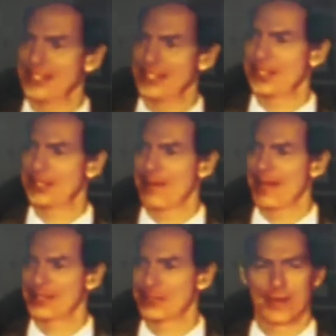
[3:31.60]
And he said, to
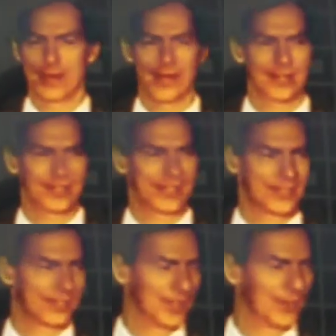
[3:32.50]
my surprise,
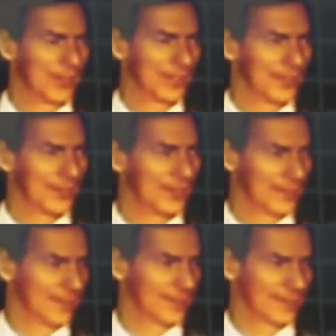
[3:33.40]
they just totally
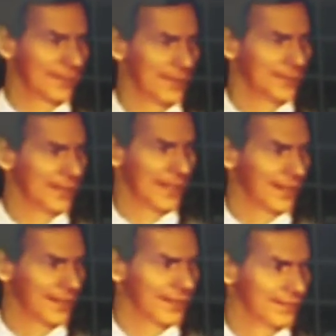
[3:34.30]
ignored it. They said, we don't
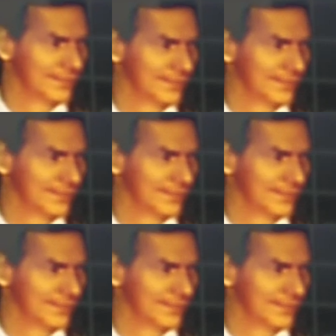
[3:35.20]
care.